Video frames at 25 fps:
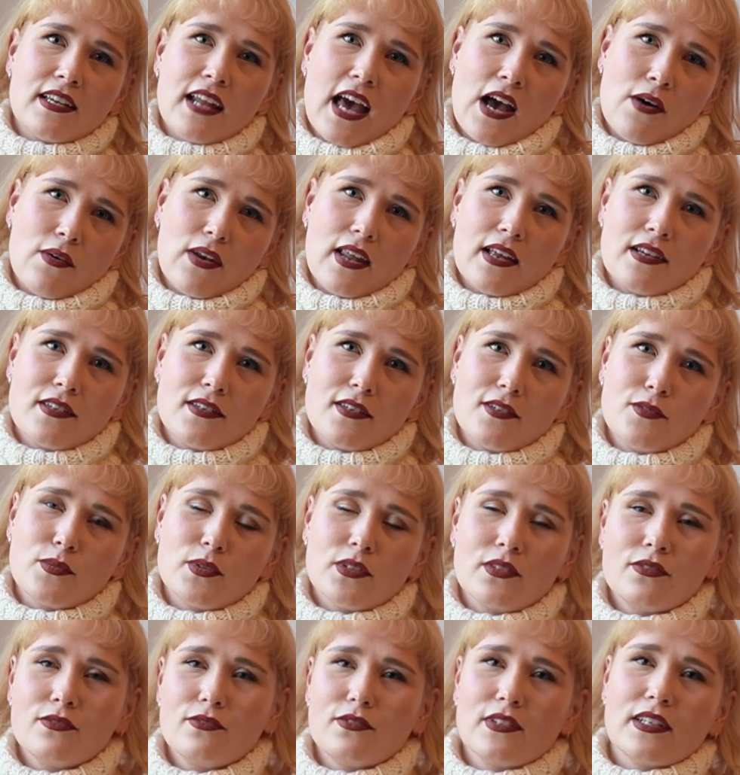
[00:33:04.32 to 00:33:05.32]
in Outlander
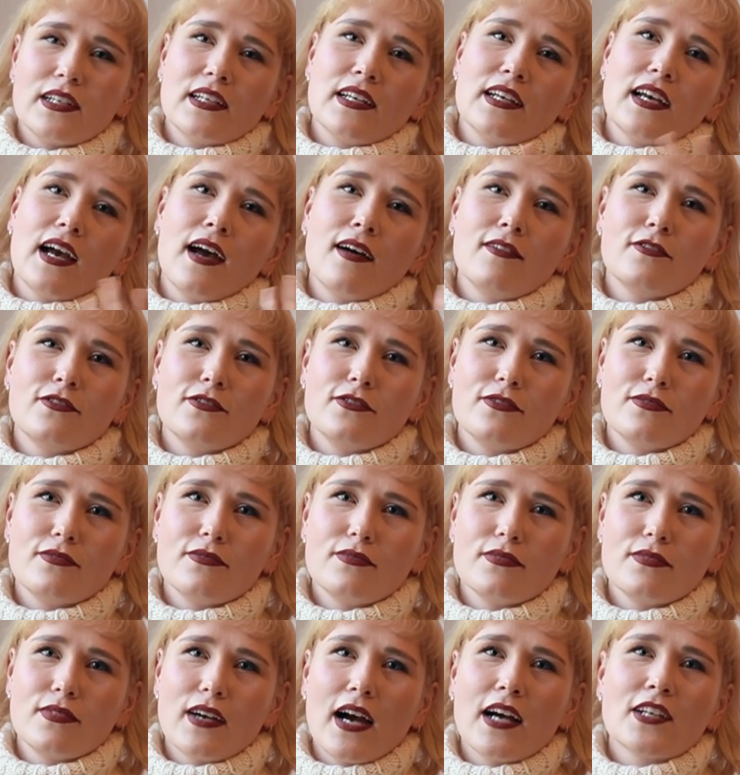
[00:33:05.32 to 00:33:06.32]
wouldn't really have,
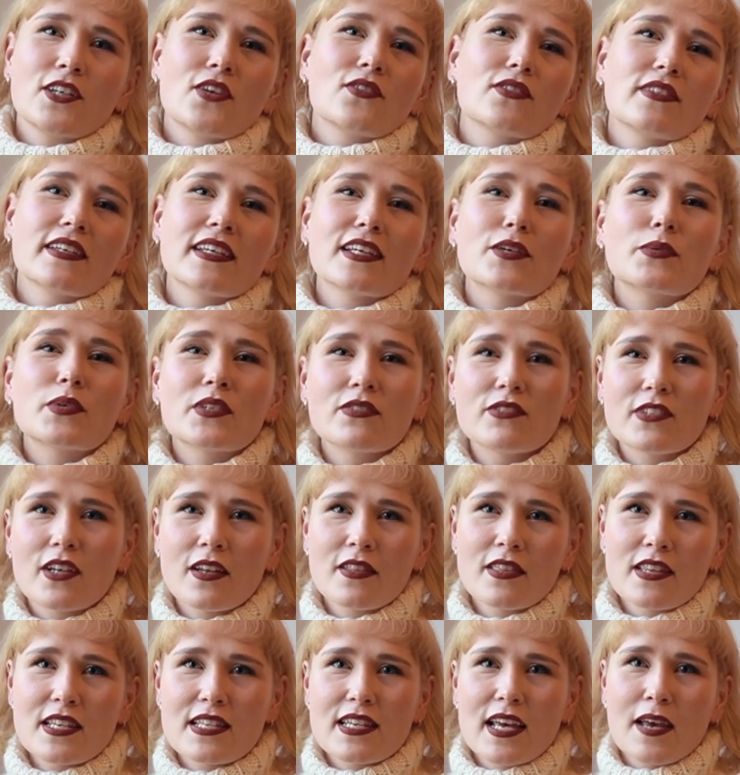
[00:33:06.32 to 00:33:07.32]
I don't think it would have
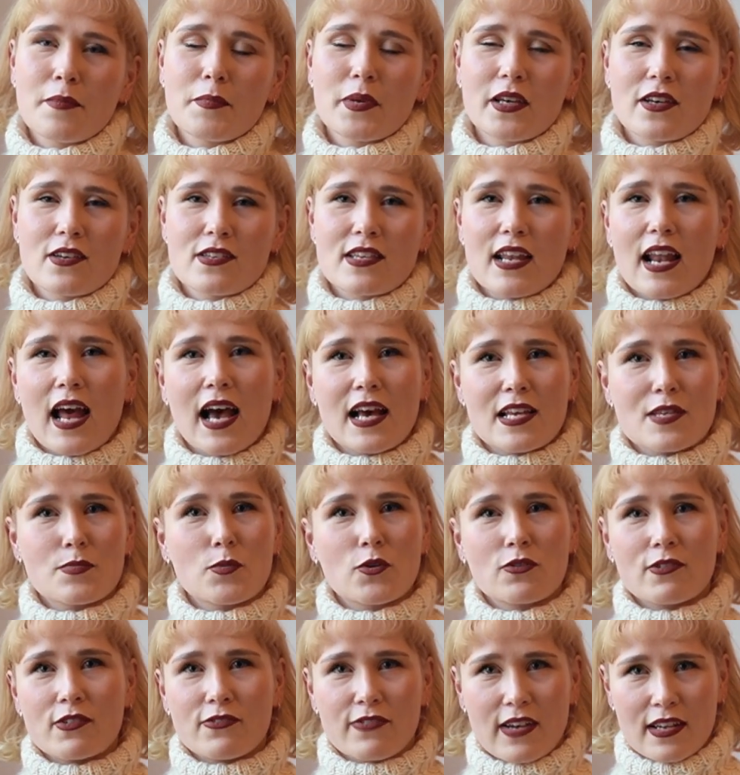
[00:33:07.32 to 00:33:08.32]
done the same because it has
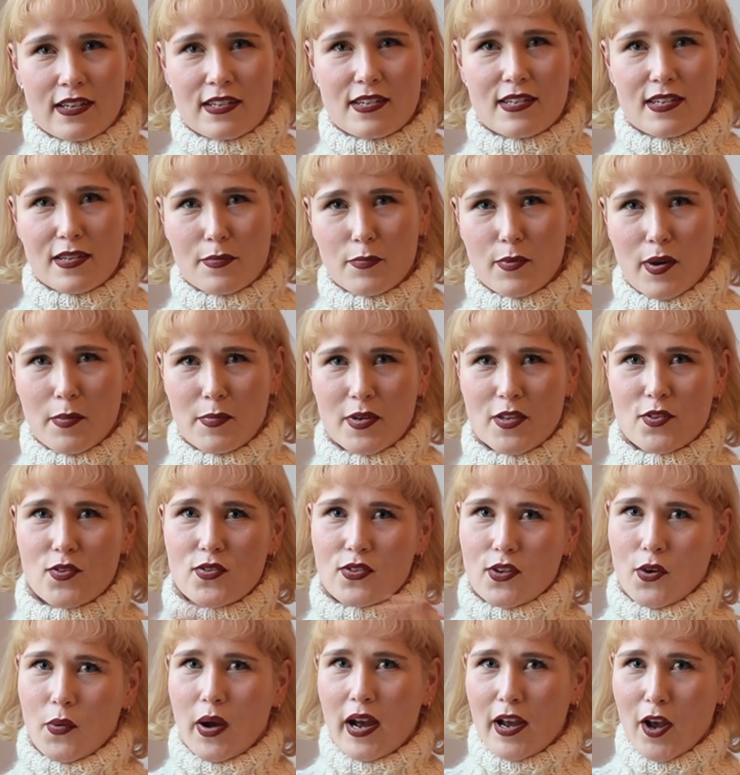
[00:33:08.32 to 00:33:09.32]
more of a fantasy premise.
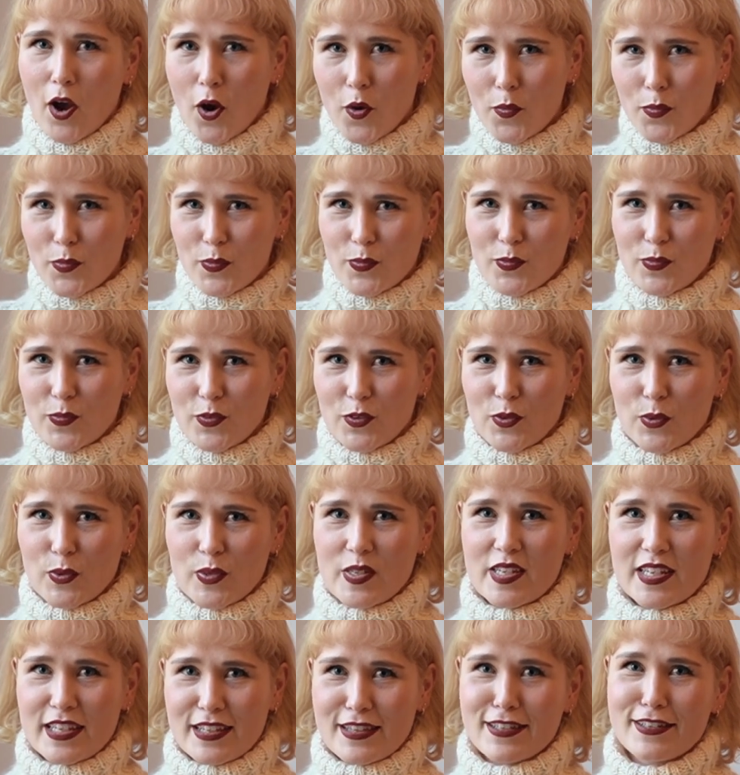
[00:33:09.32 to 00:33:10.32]
So I hope you
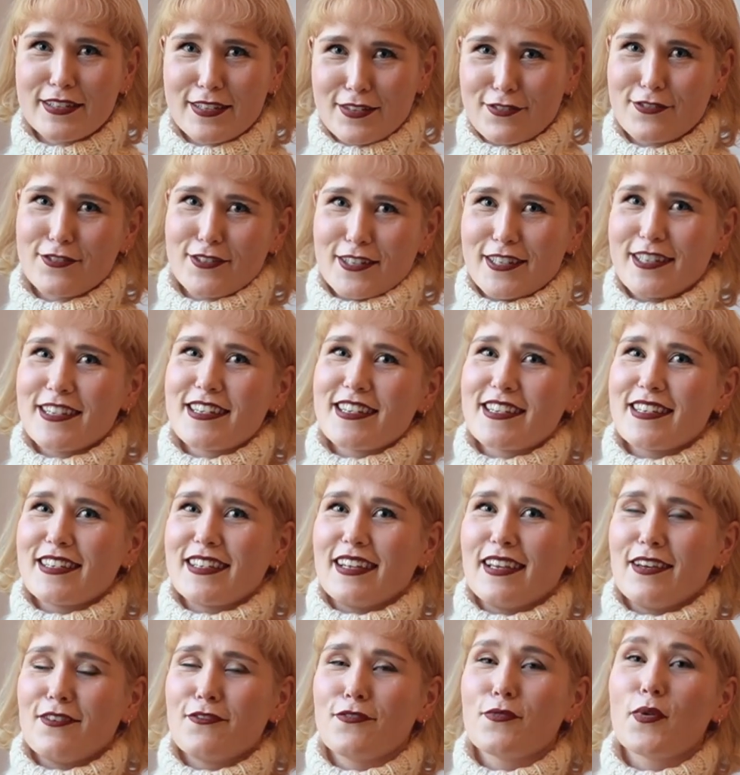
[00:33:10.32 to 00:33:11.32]
see the difference
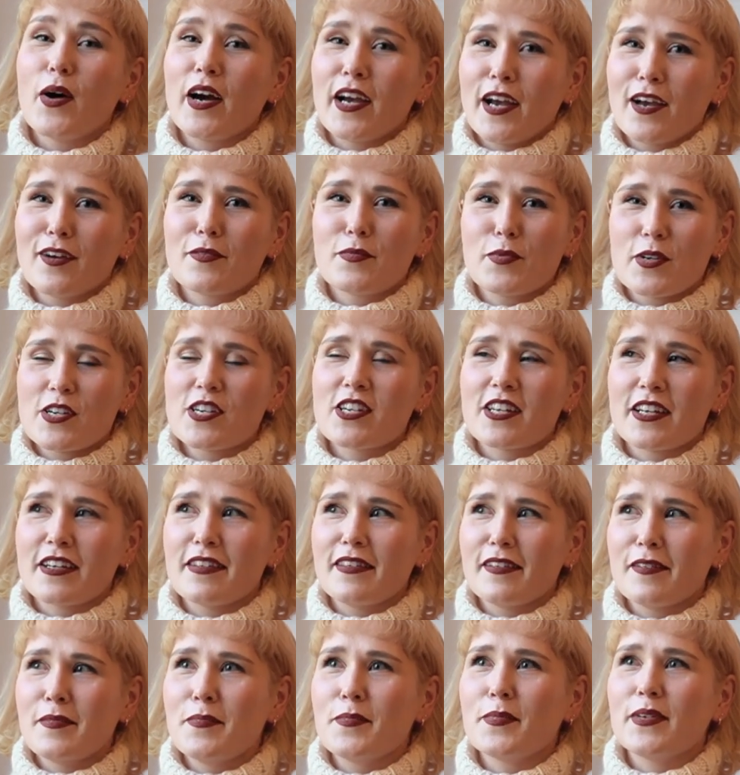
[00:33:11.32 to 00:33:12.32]
of why I appreciate
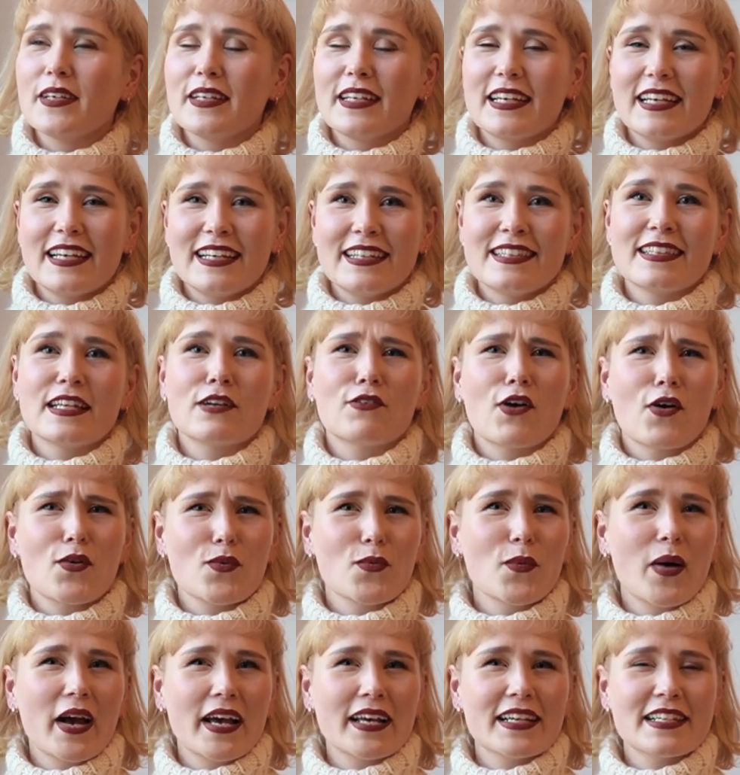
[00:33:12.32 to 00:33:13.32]
them, but in their own
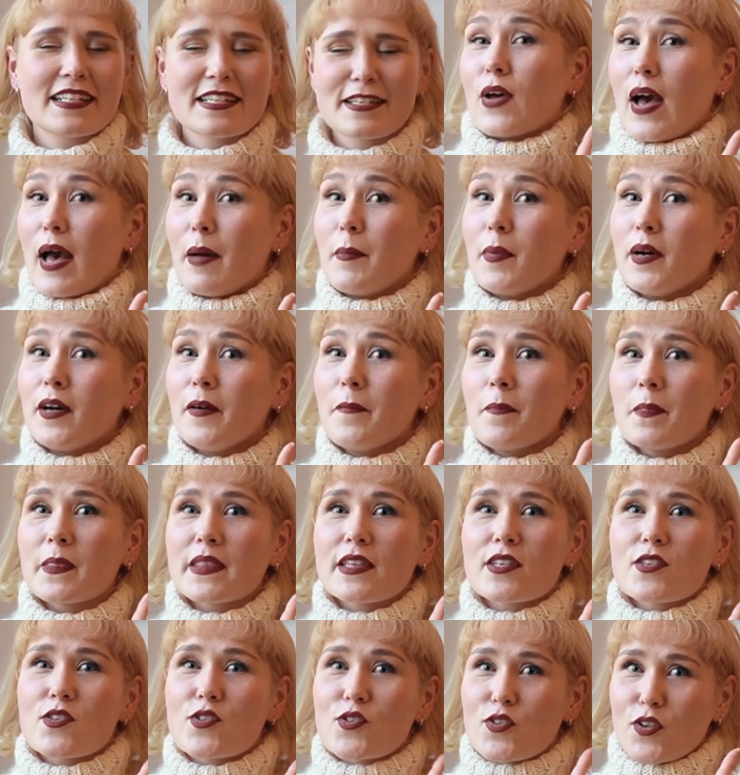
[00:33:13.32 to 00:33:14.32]
ways. Emma,
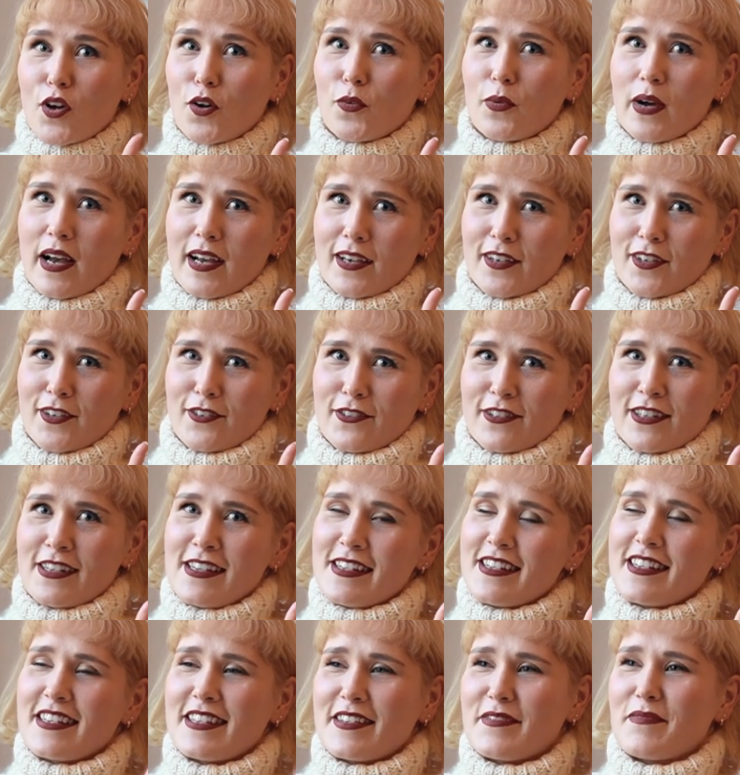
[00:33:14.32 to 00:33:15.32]
so
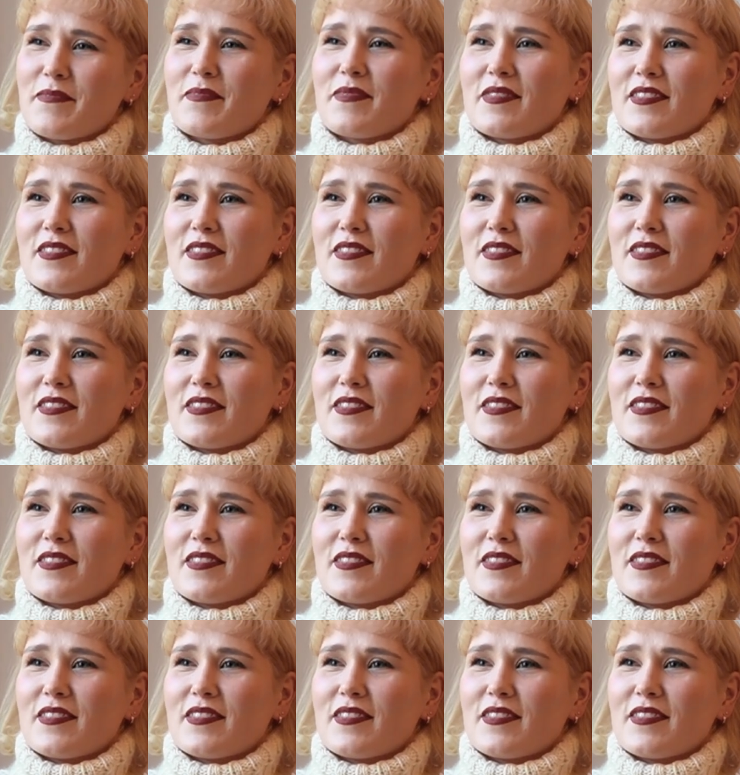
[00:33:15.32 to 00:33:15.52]
accurate.